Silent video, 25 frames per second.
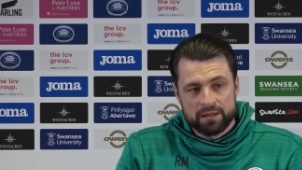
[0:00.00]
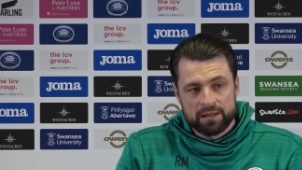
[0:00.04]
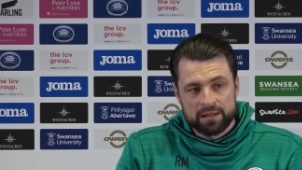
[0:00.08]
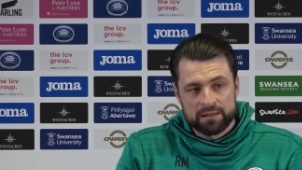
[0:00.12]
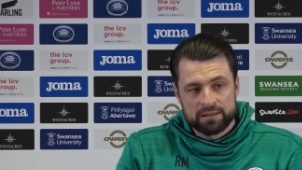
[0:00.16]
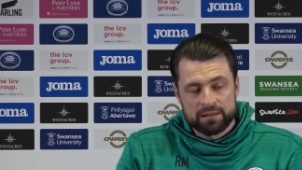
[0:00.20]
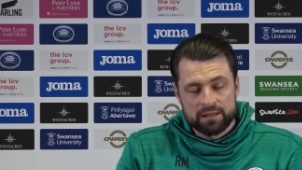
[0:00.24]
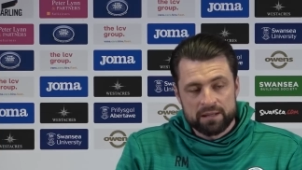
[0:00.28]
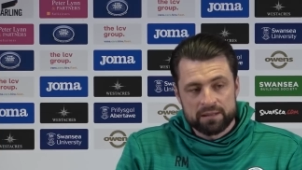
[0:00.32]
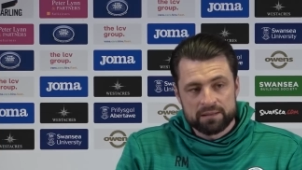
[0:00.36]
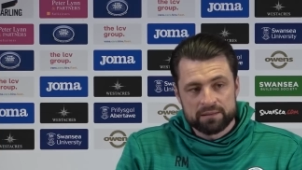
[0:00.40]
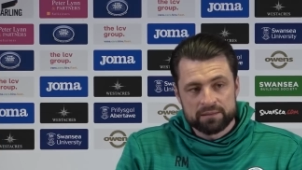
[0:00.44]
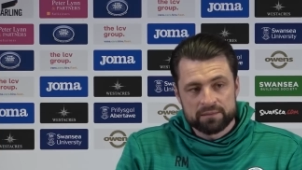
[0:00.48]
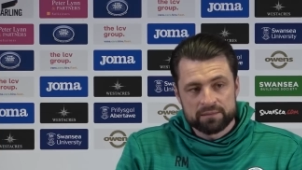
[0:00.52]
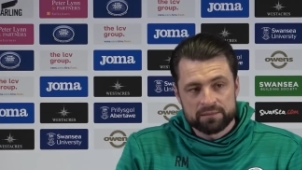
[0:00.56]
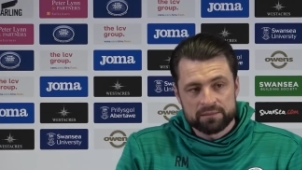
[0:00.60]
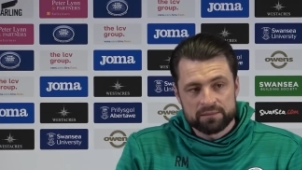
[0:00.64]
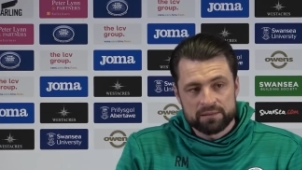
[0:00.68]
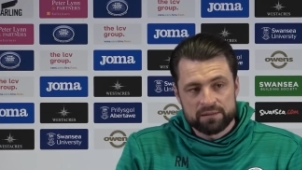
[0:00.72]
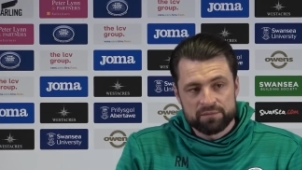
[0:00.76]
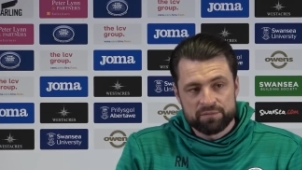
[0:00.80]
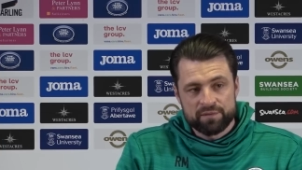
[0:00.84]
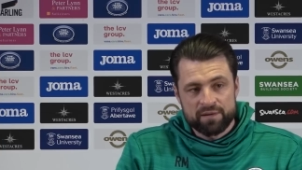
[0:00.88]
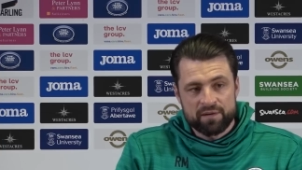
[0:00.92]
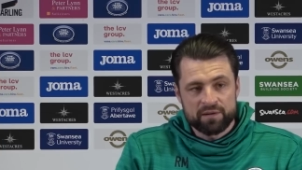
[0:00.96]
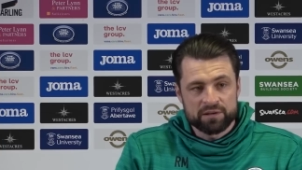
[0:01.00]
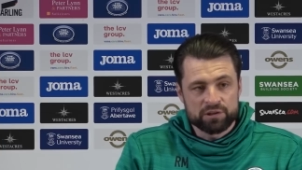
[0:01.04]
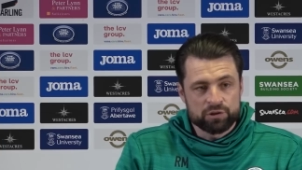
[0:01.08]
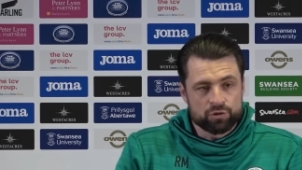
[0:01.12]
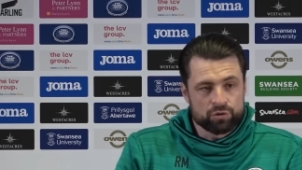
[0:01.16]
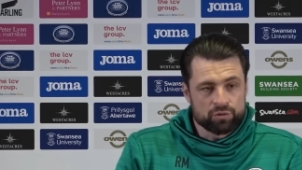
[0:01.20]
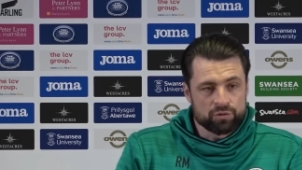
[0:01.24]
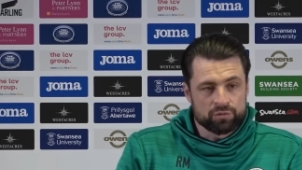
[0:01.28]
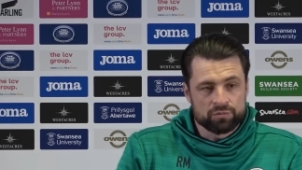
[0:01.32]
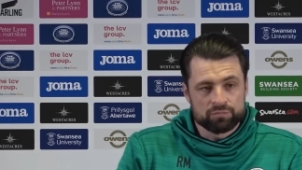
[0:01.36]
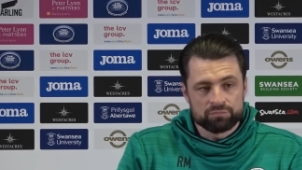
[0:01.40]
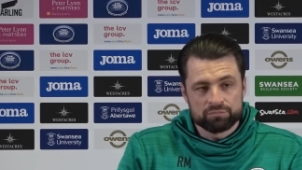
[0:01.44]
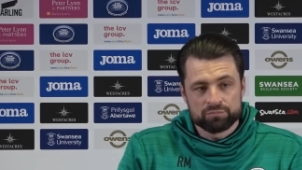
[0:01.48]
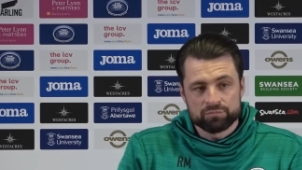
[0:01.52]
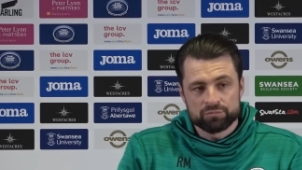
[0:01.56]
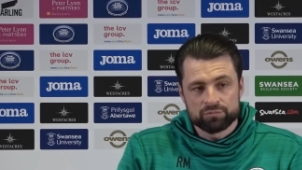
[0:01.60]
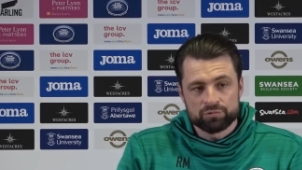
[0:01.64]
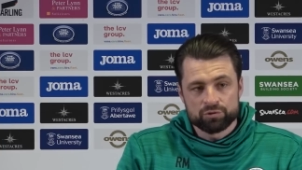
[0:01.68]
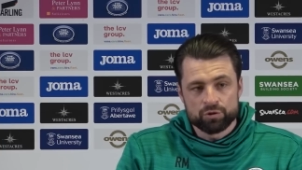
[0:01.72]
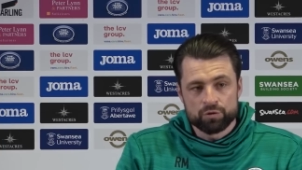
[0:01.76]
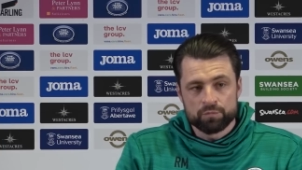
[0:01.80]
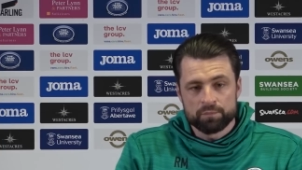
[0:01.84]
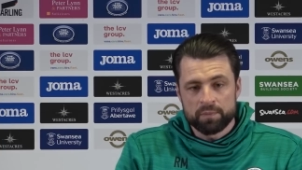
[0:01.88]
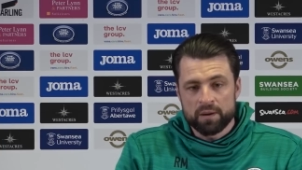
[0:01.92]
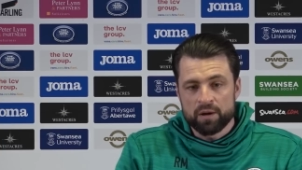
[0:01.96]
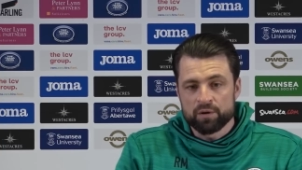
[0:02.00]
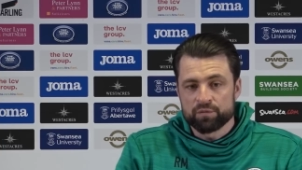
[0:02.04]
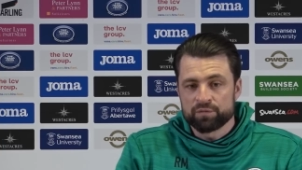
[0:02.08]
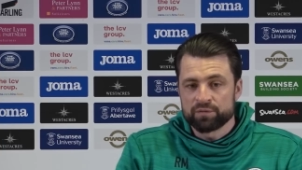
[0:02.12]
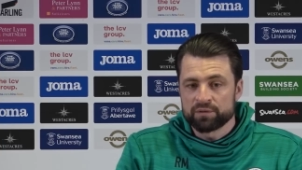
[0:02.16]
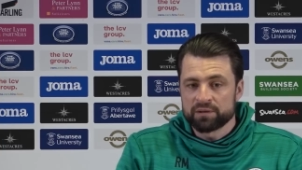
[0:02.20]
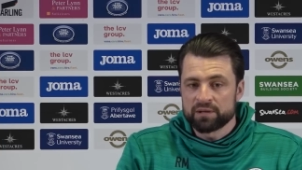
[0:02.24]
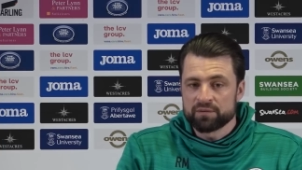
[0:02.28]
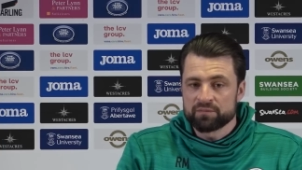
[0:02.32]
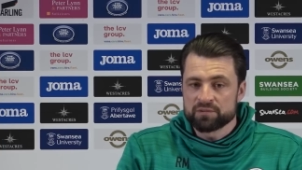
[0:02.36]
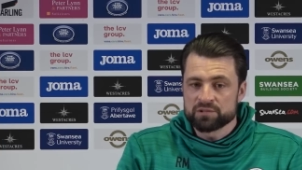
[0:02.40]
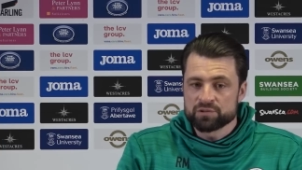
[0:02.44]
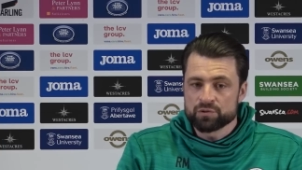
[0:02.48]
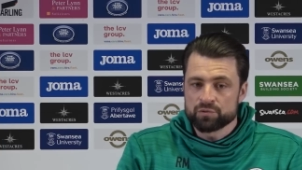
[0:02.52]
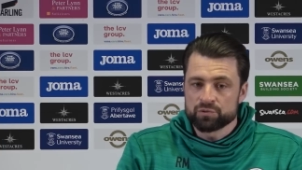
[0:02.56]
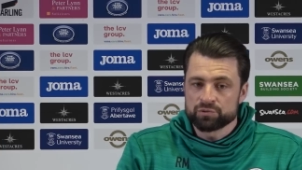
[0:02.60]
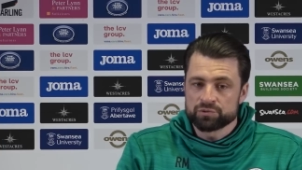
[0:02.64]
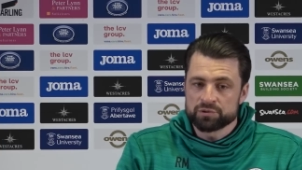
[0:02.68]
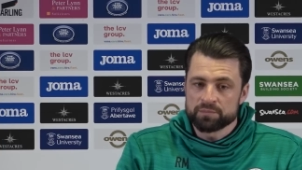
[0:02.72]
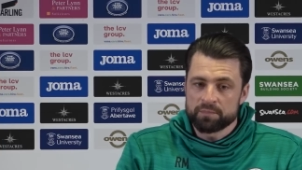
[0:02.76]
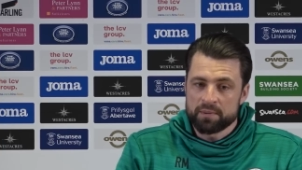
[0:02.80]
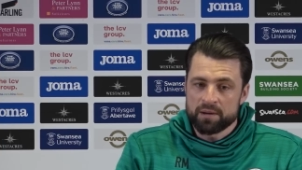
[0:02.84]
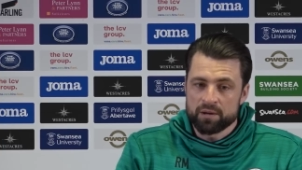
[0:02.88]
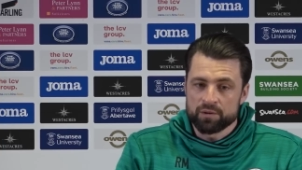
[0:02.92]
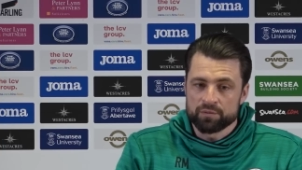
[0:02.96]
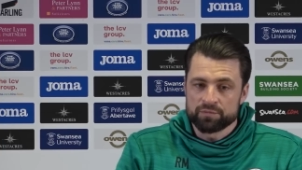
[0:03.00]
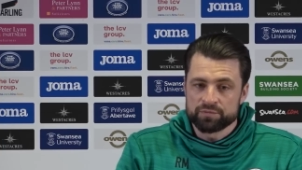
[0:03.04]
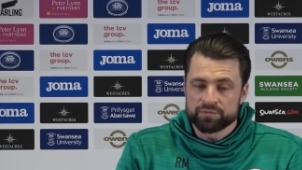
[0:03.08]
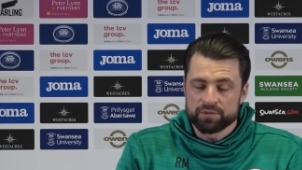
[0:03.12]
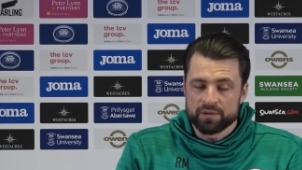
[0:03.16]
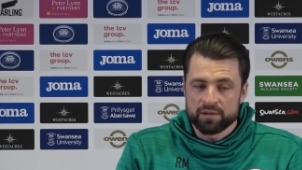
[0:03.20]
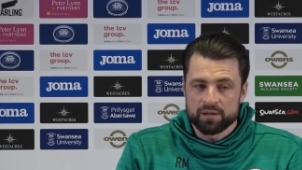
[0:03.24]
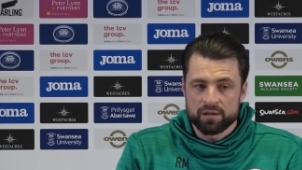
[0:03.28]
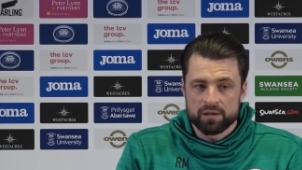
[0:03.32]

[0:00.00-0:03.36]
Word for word: and and he felt he couldn't do both and give his all to both